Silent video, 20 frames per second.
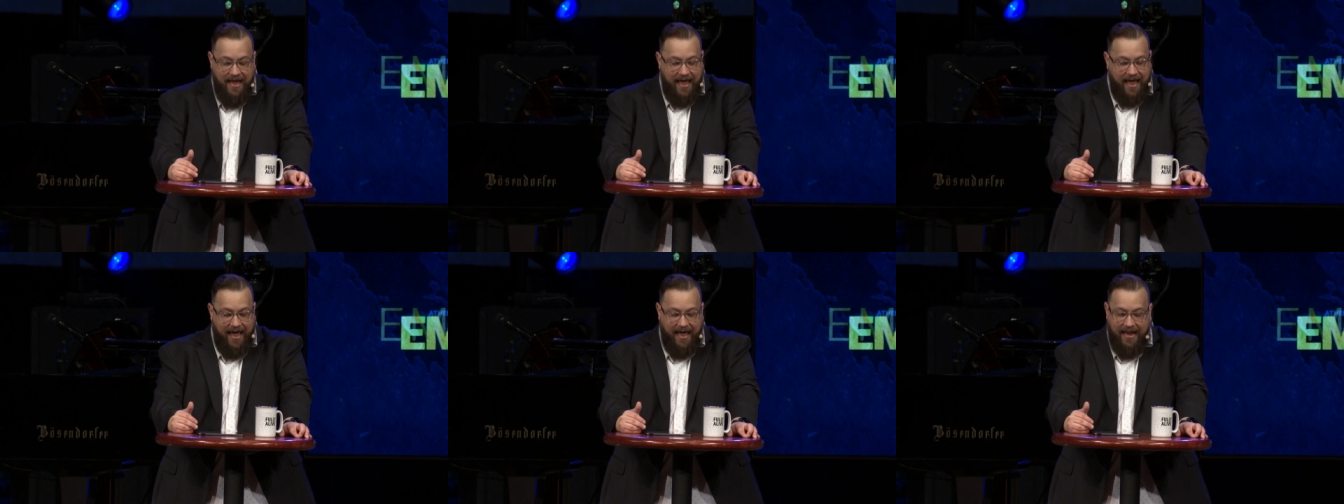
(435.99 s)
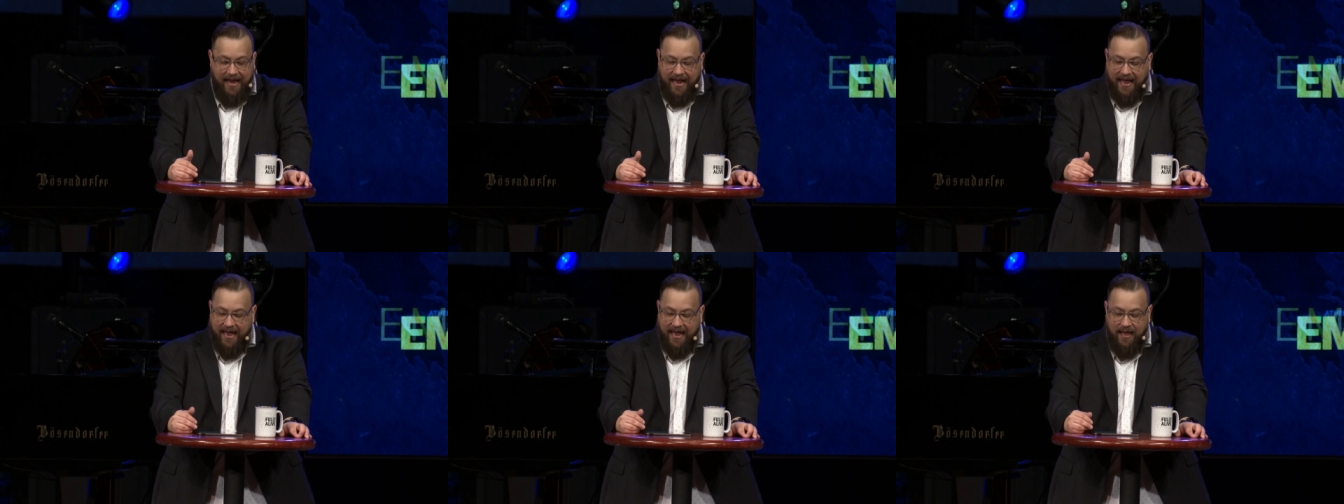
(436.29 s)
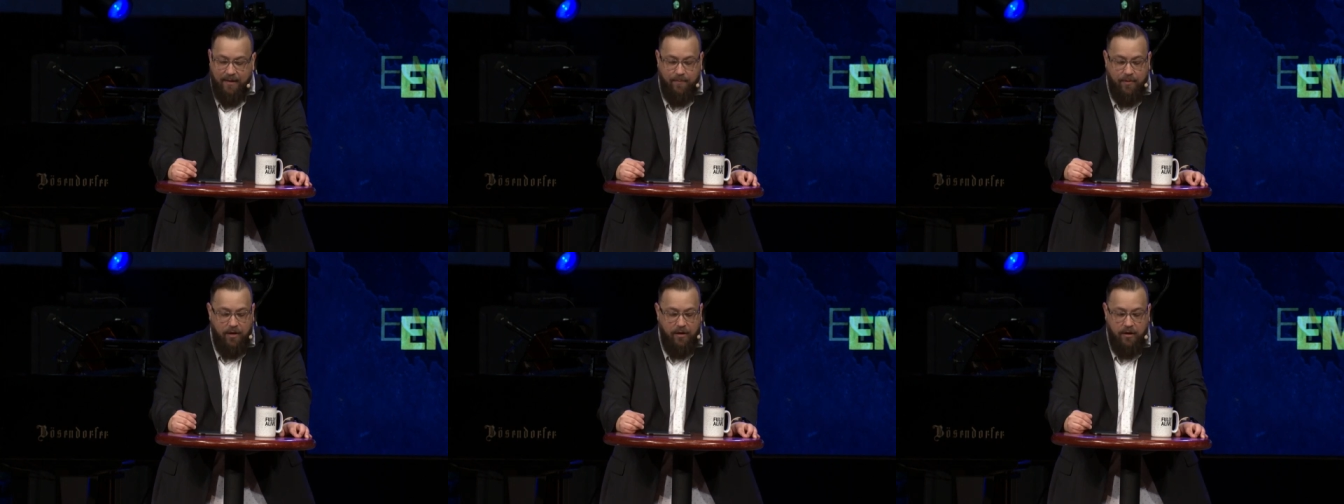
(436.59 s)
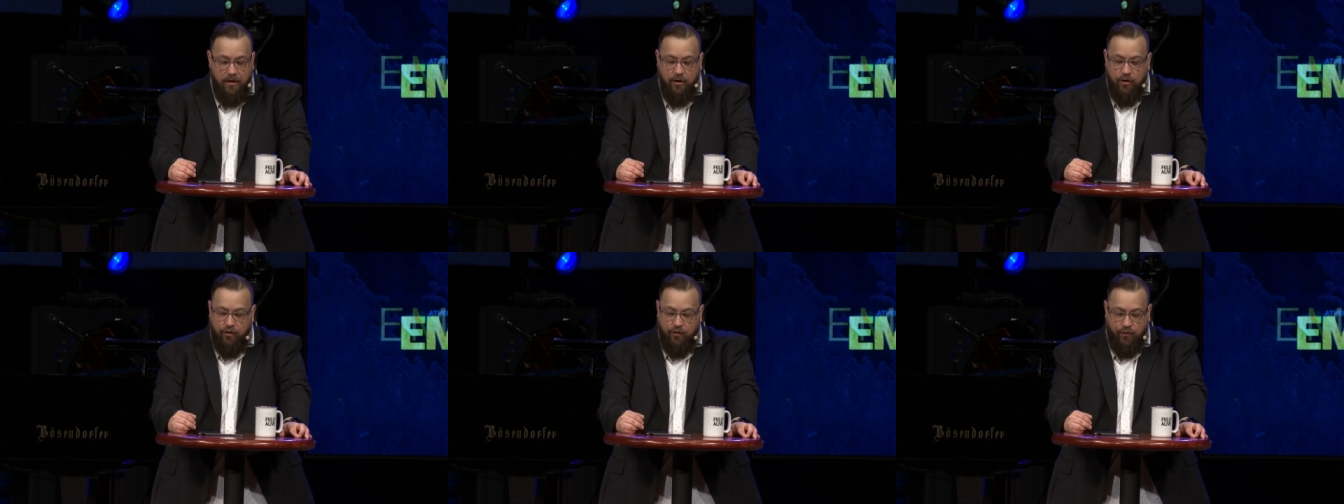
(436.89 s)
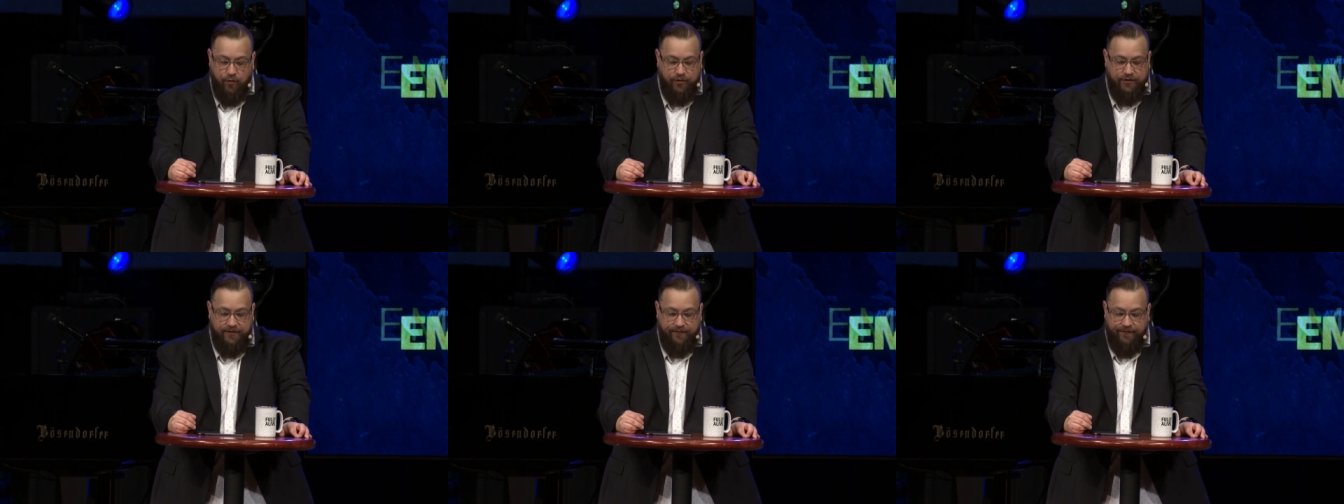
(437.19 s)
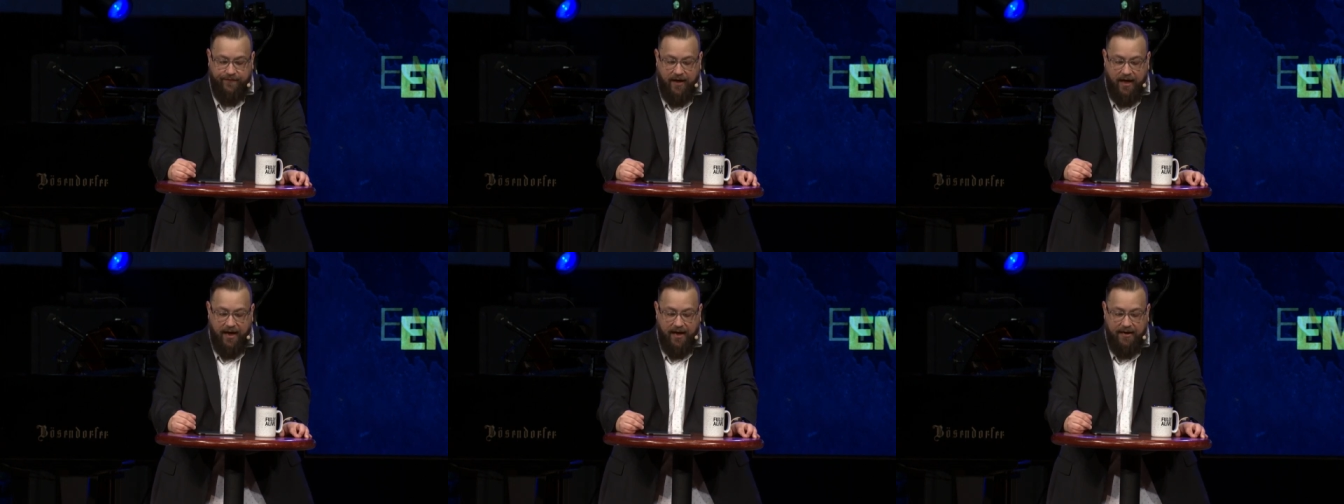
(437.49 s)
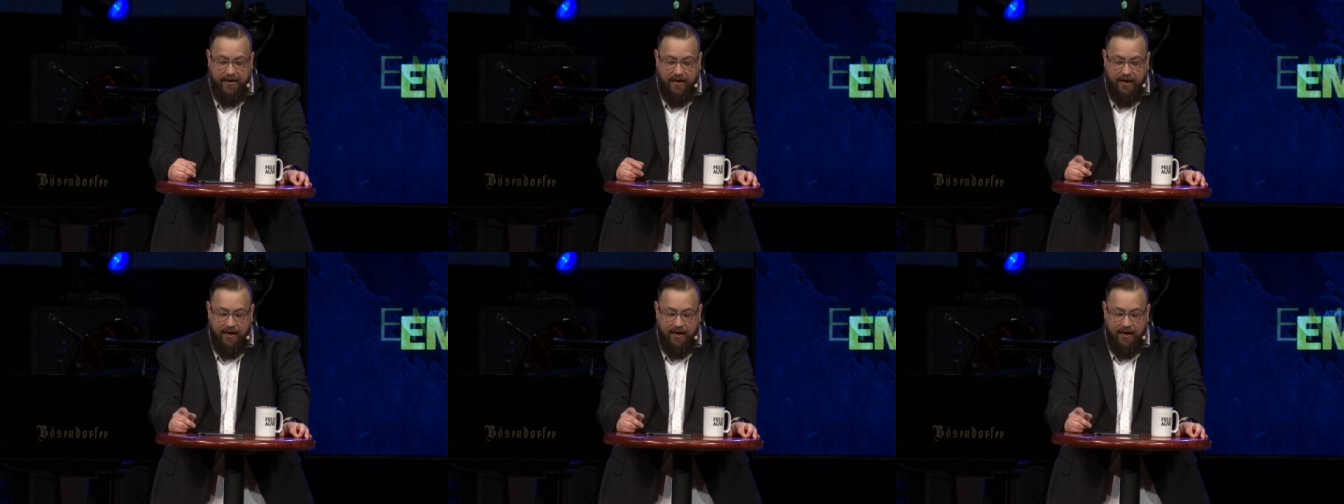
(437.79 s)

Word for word: and him crucified.